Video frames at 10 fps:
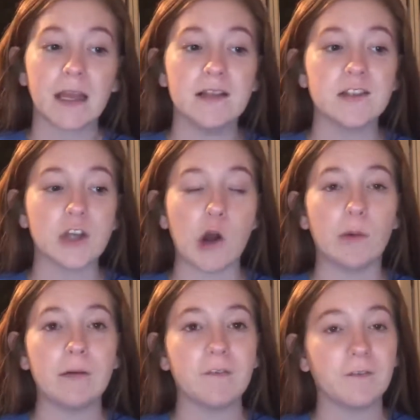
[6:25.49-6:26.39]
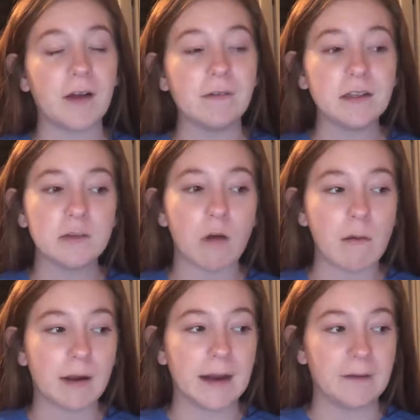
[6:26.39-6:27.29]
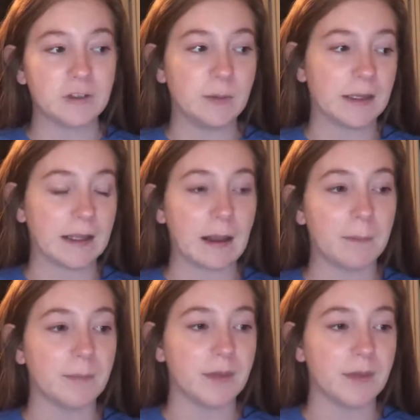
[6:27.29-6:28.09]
And so we finally went to Walmart after picking up